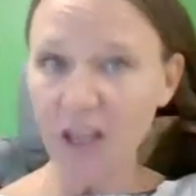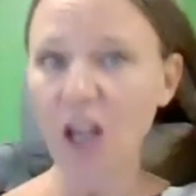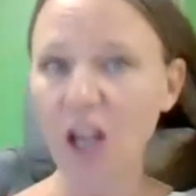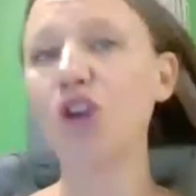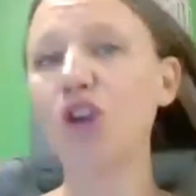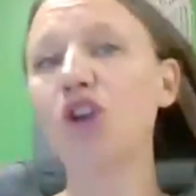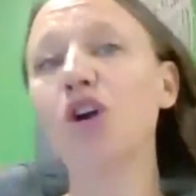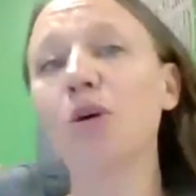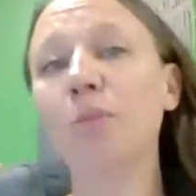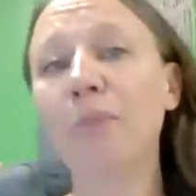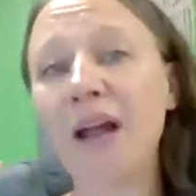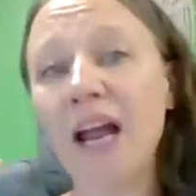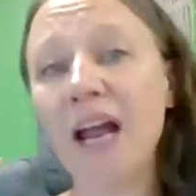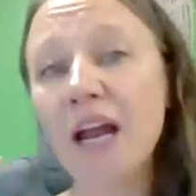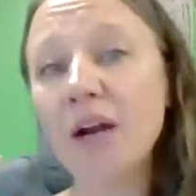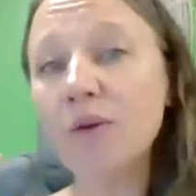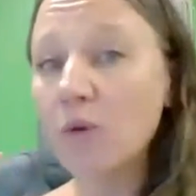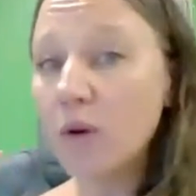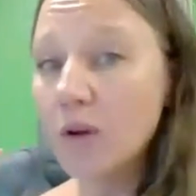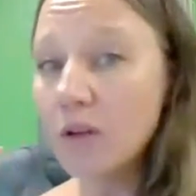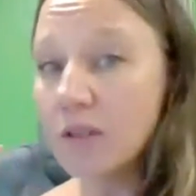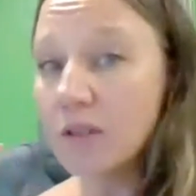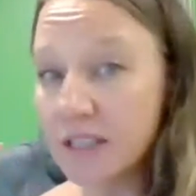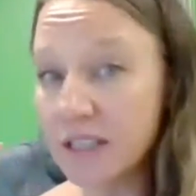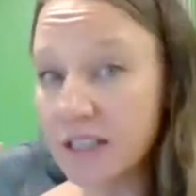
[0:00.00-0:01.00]
Your
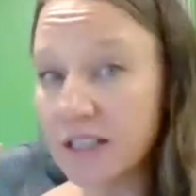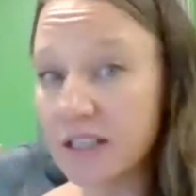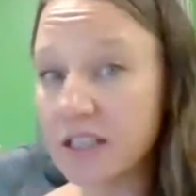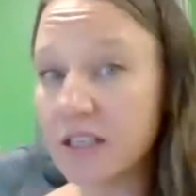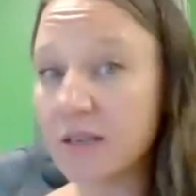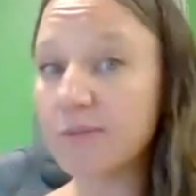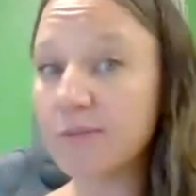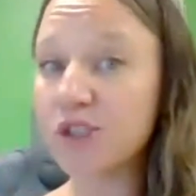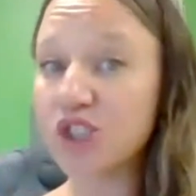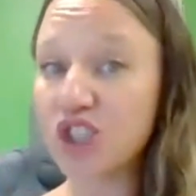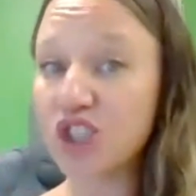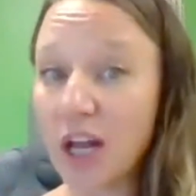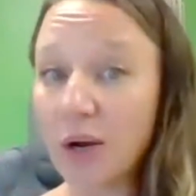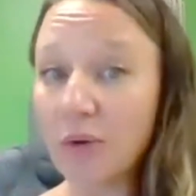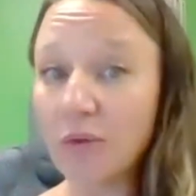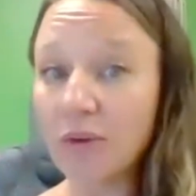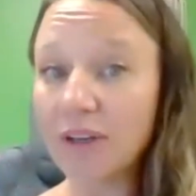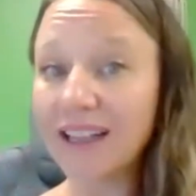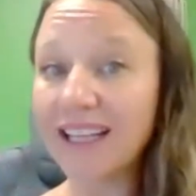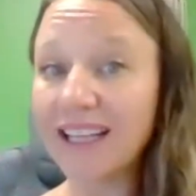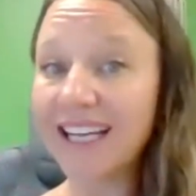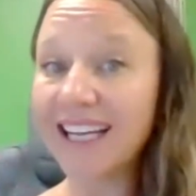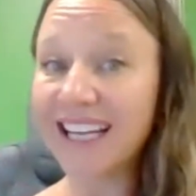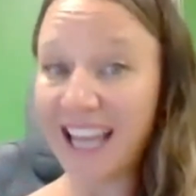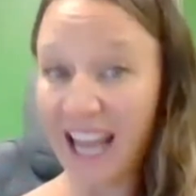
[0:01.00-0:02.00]
payroll system
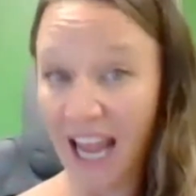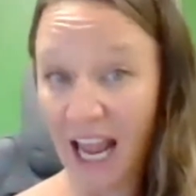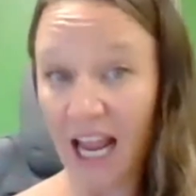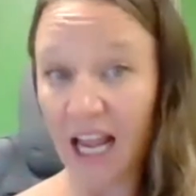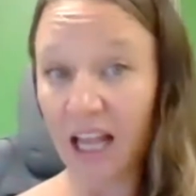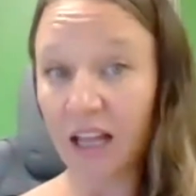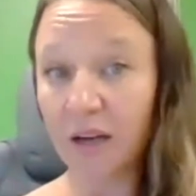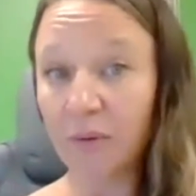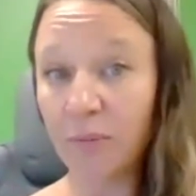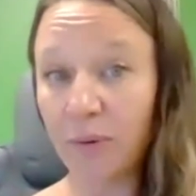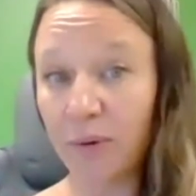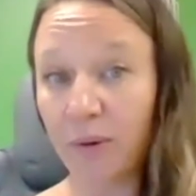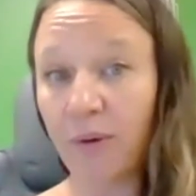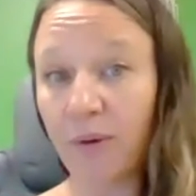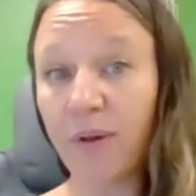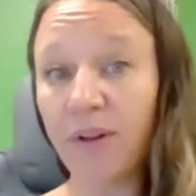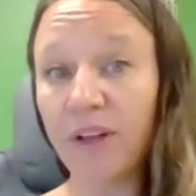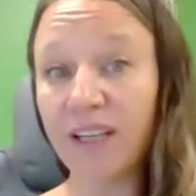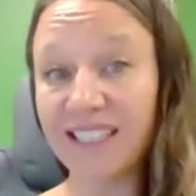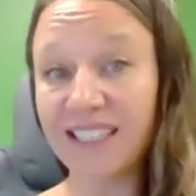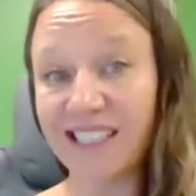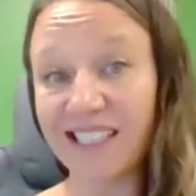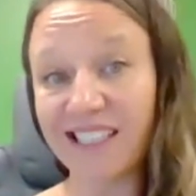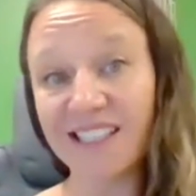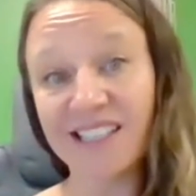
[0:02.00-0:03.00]
generally can pull
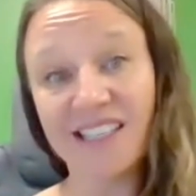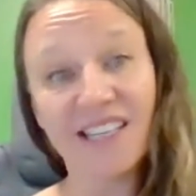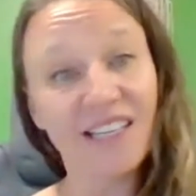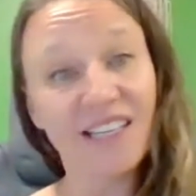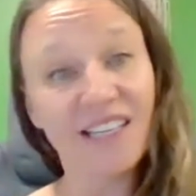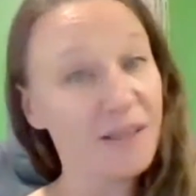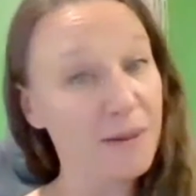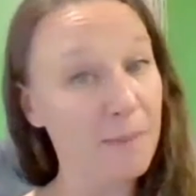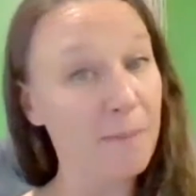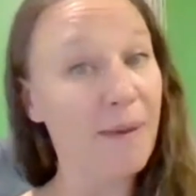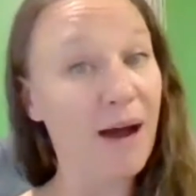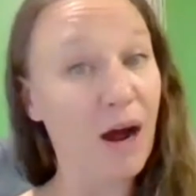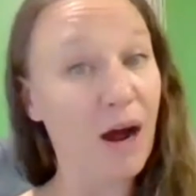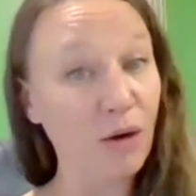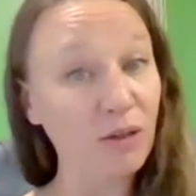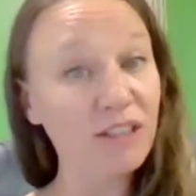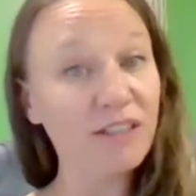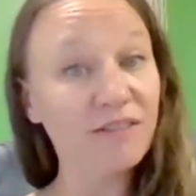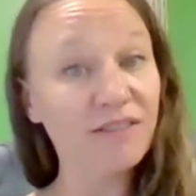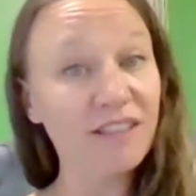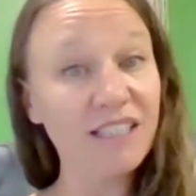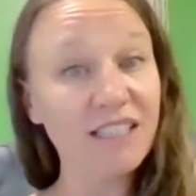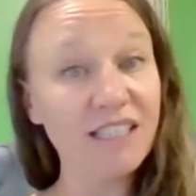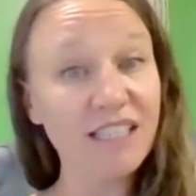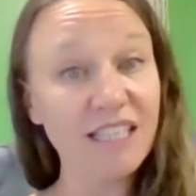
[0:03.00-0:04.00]
a decent amount
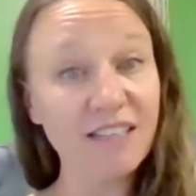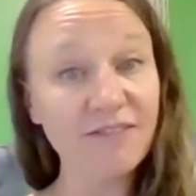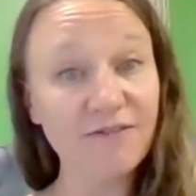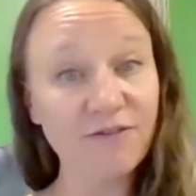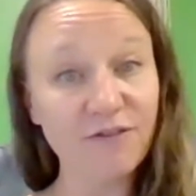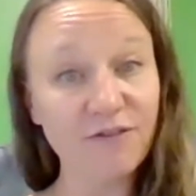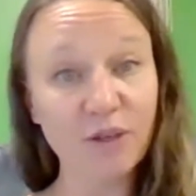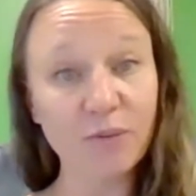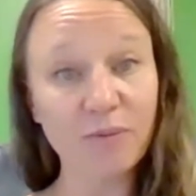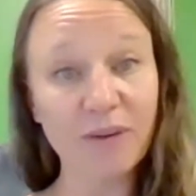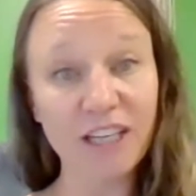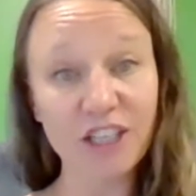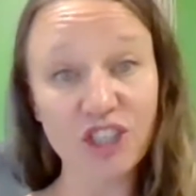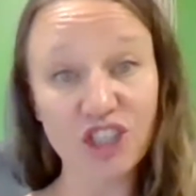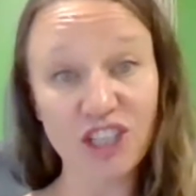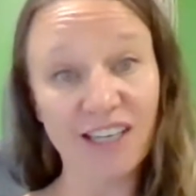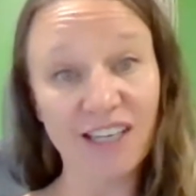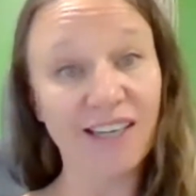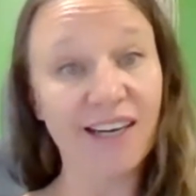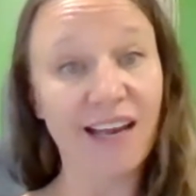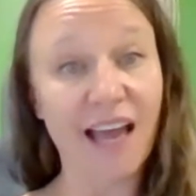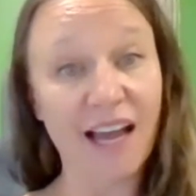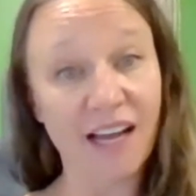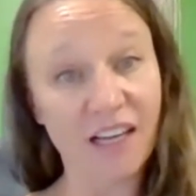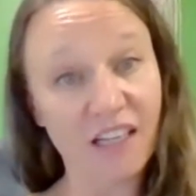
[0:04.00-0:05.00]
of this information
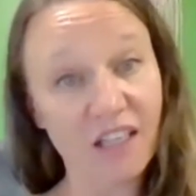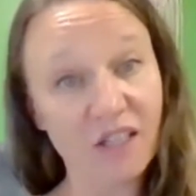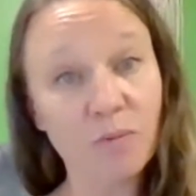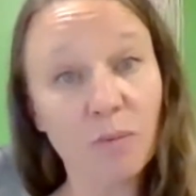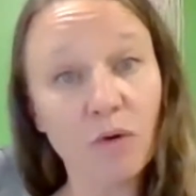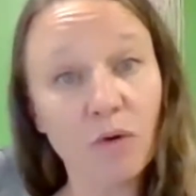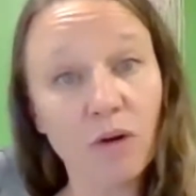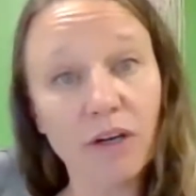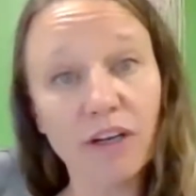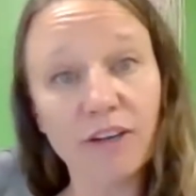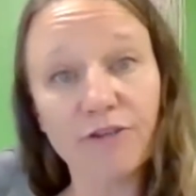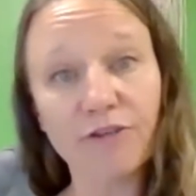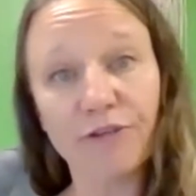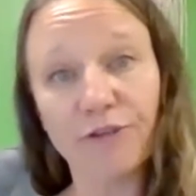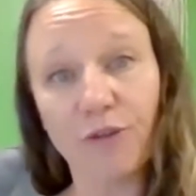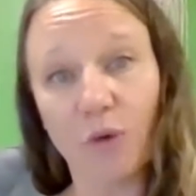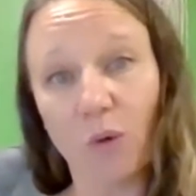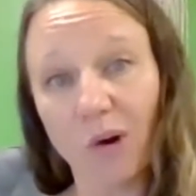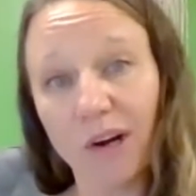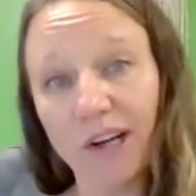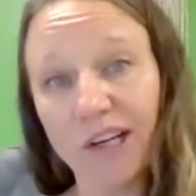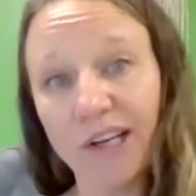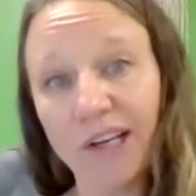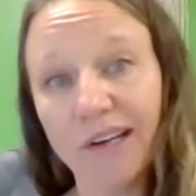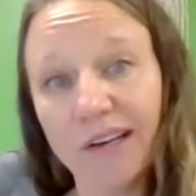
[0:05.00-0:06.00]
and export it
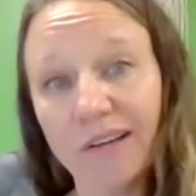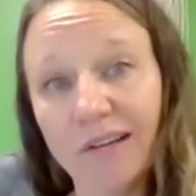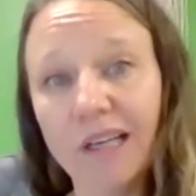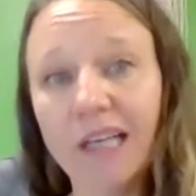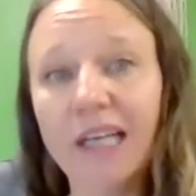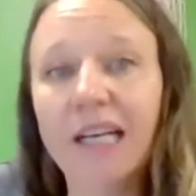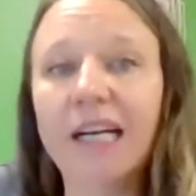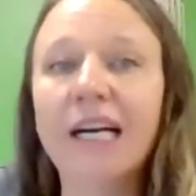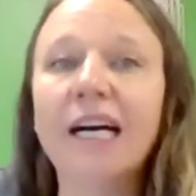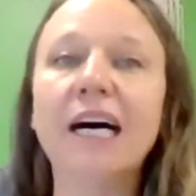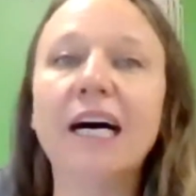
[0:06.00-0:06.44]
for you.